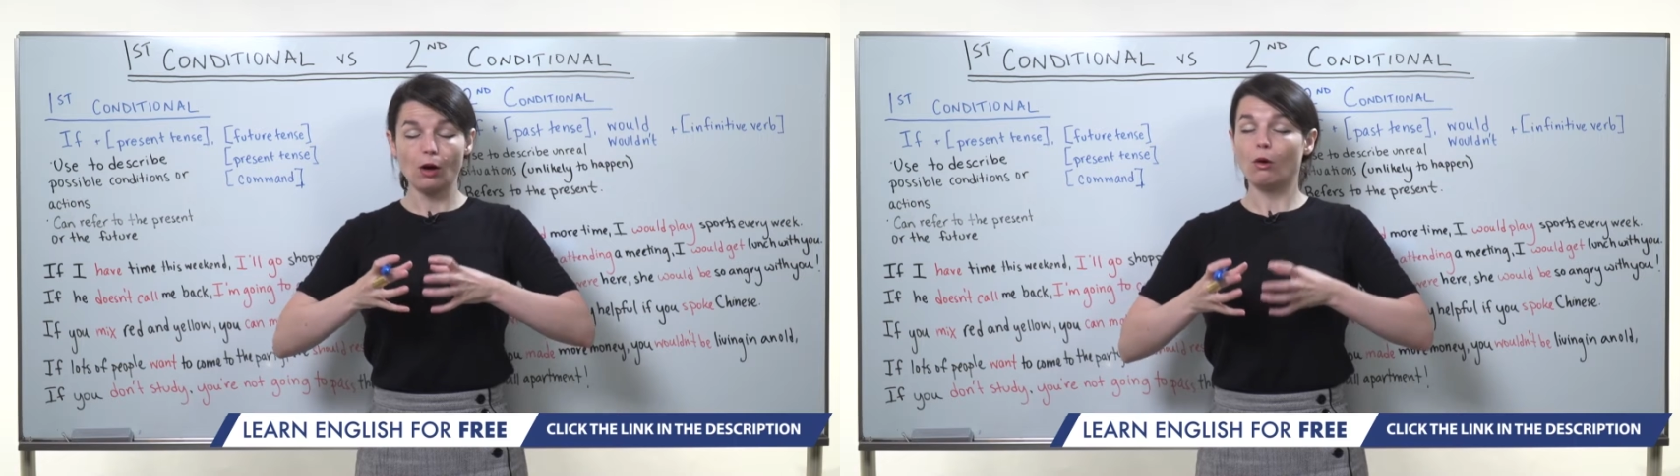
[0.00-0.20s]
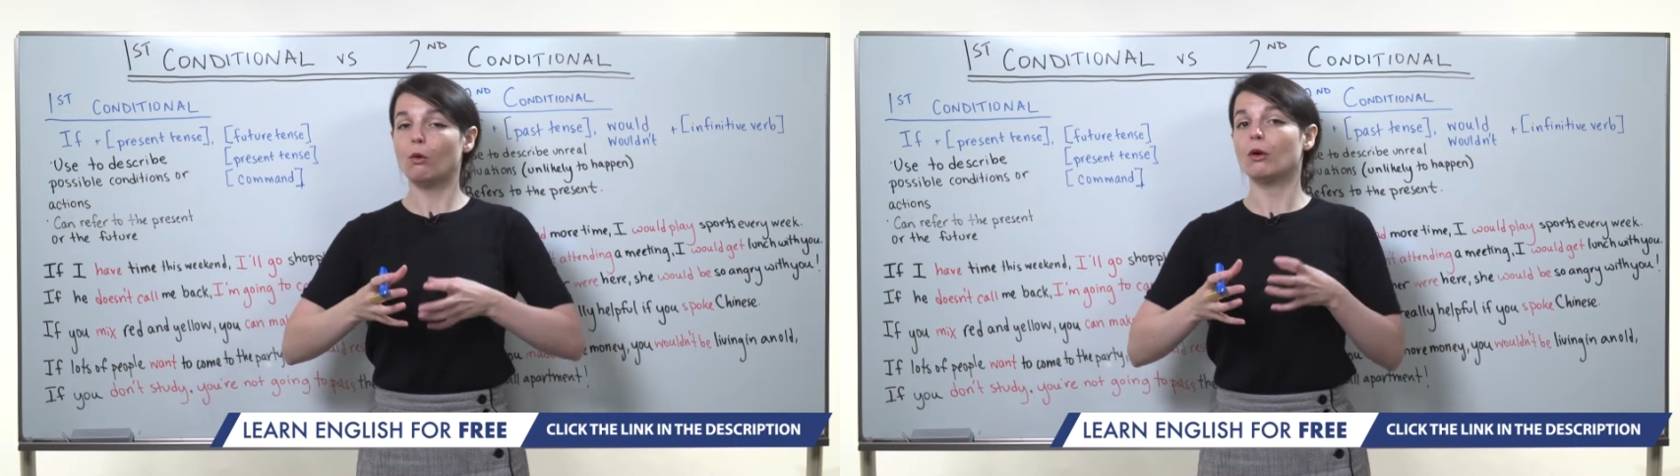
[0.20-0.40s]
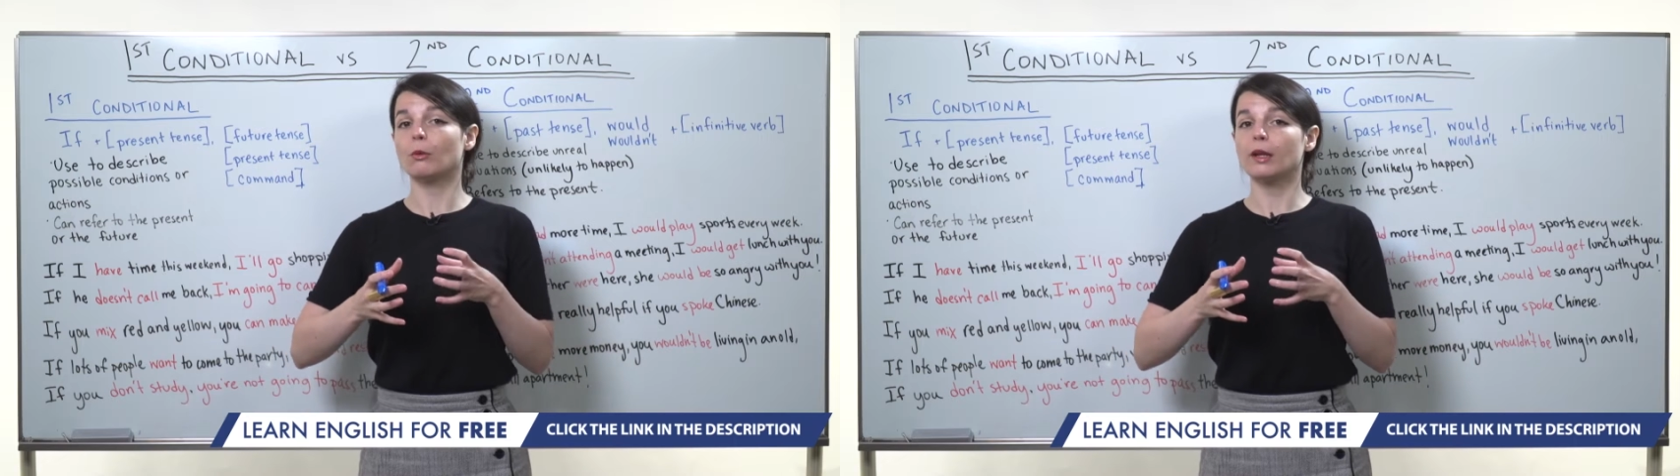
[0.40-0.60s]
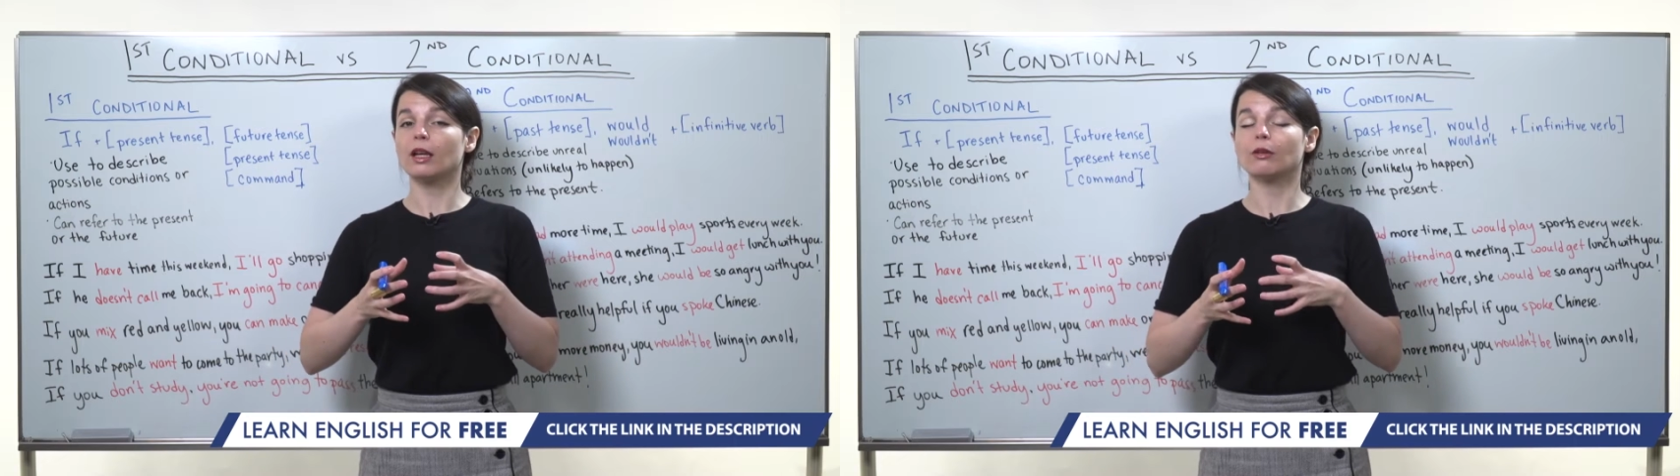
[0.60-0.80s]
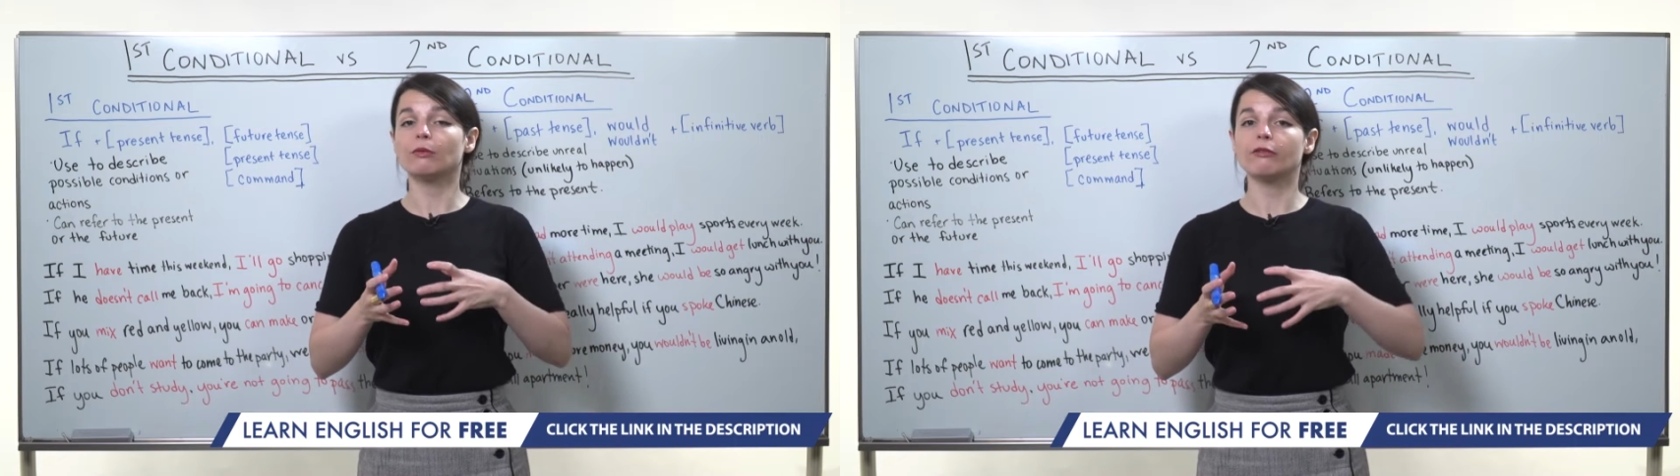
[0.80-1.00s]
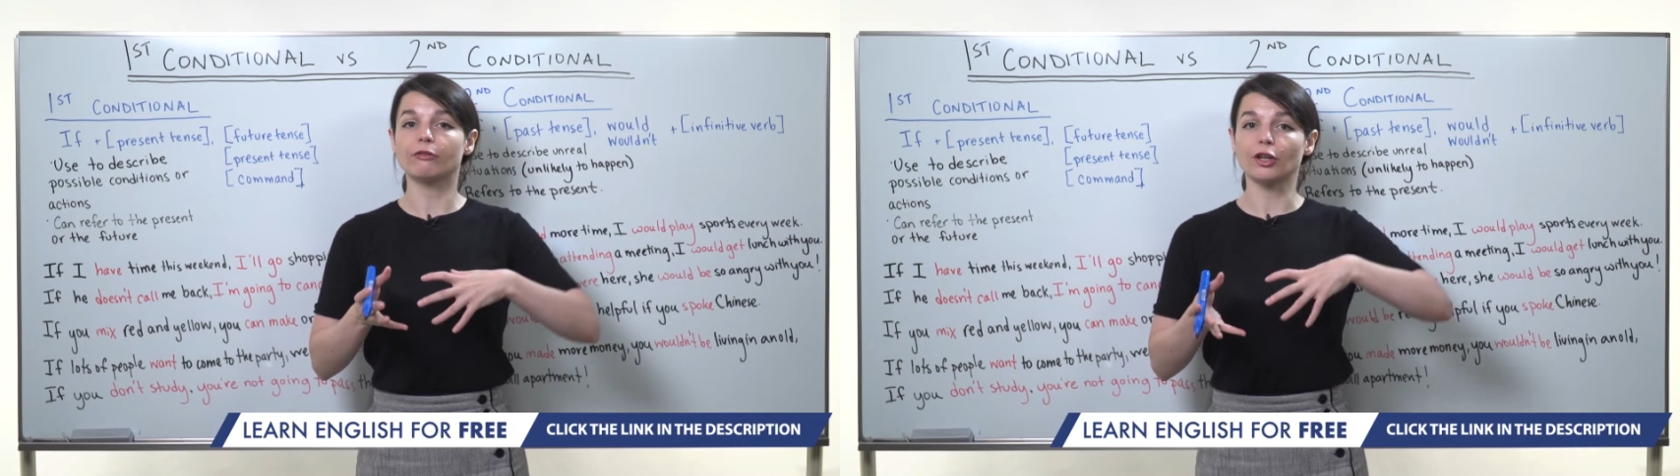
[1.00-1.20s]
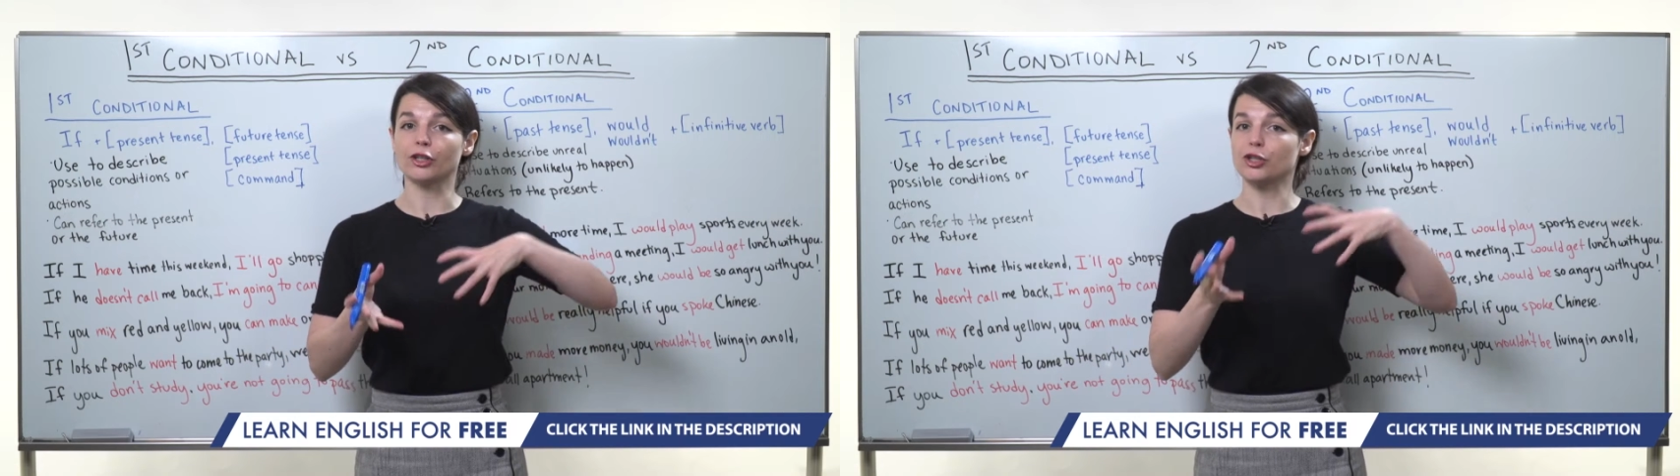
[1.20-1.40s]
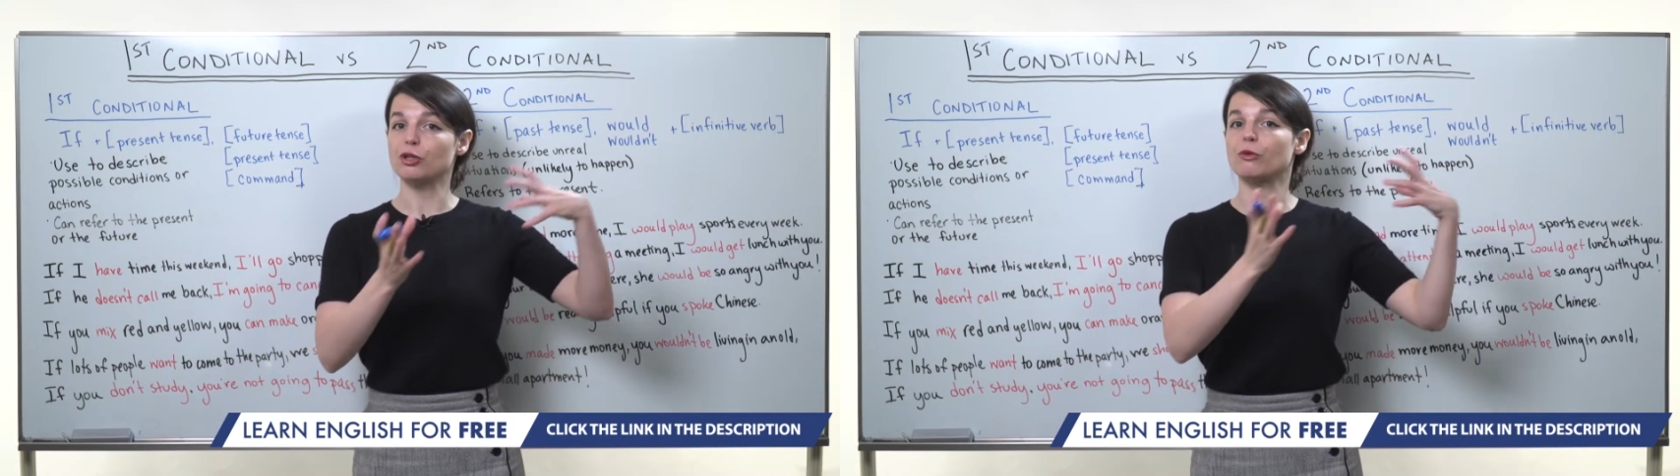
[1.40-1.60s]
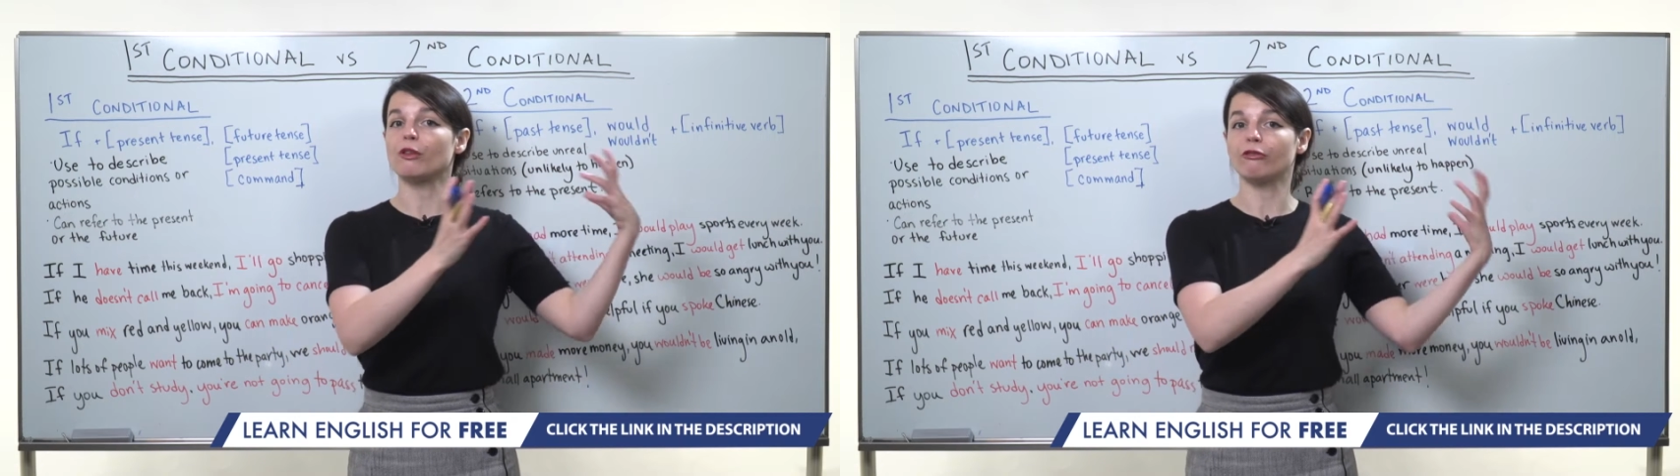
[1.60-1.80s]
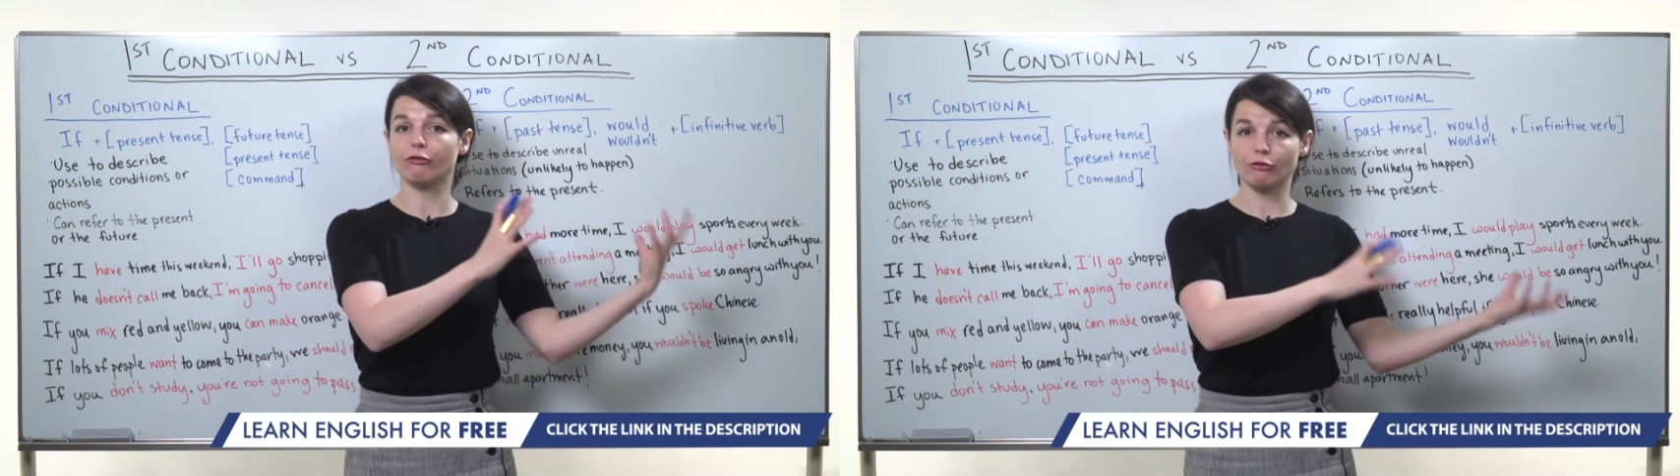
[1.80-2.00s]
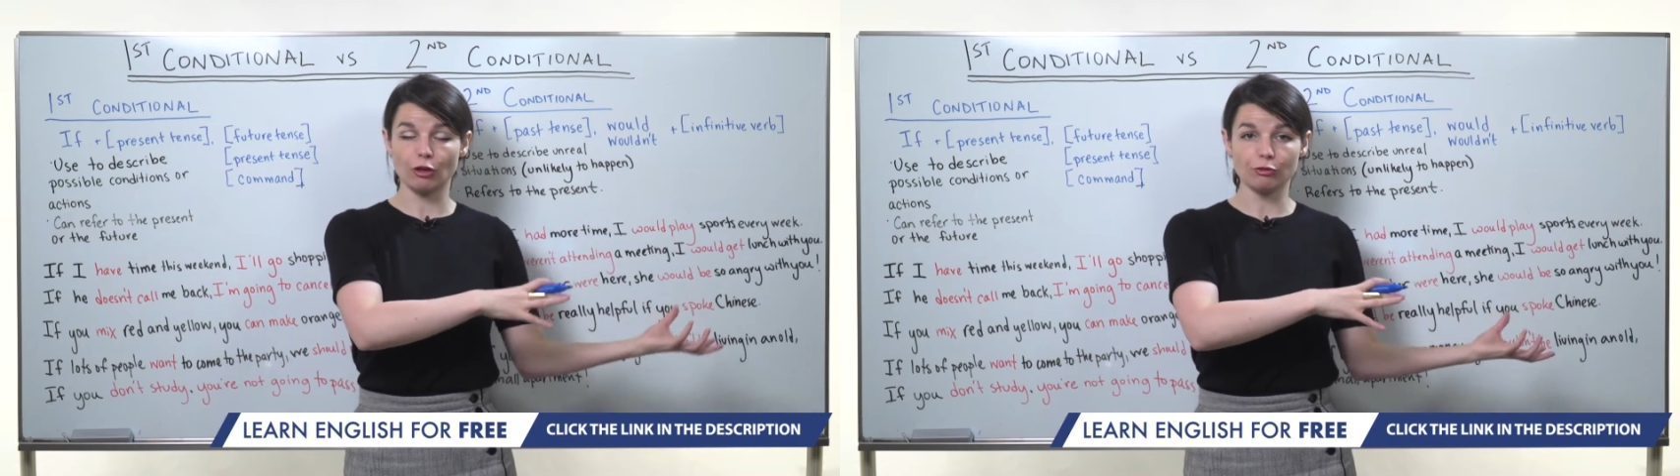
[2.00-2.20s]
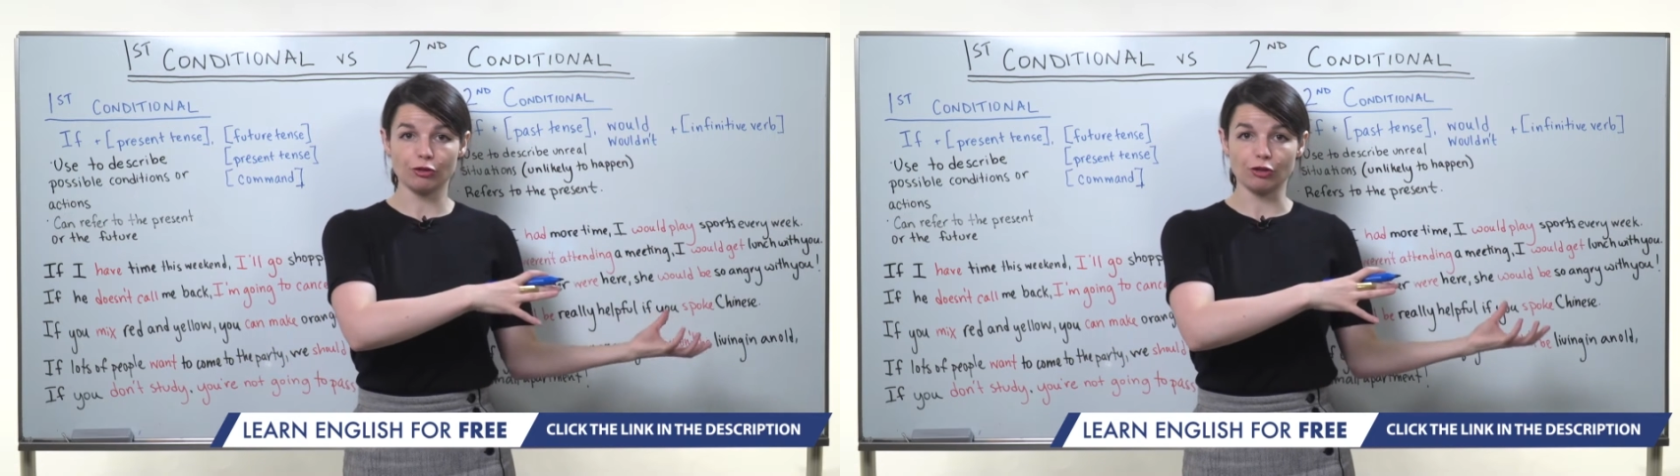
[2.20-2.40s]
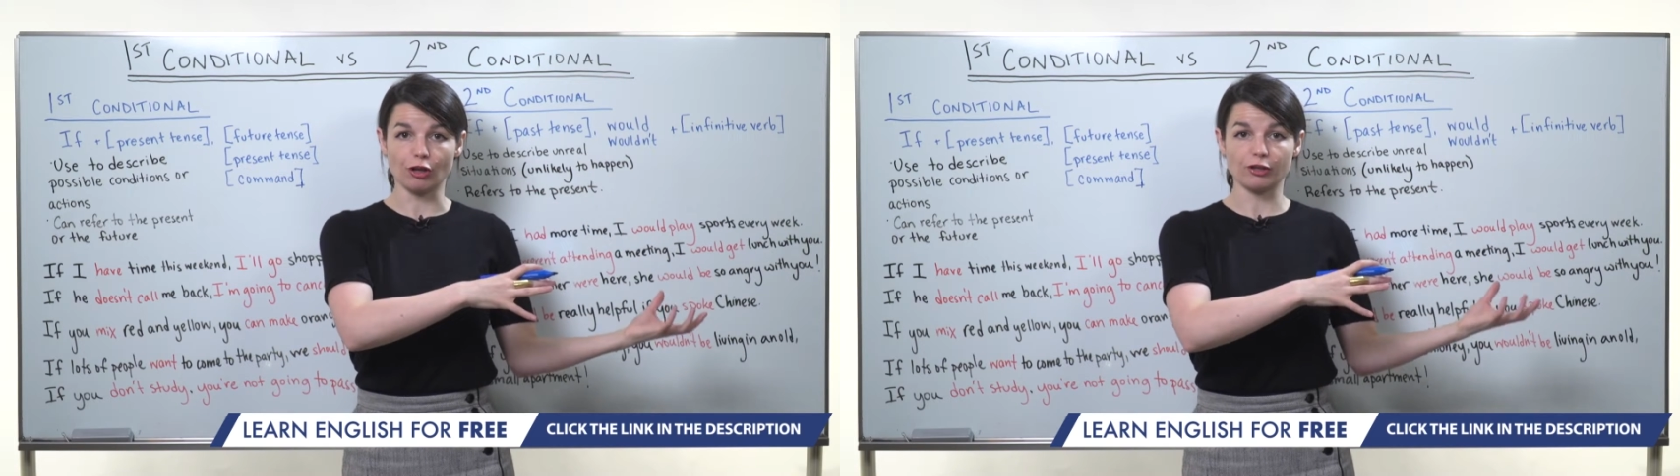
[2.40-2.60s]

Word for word: or we can refer to the future,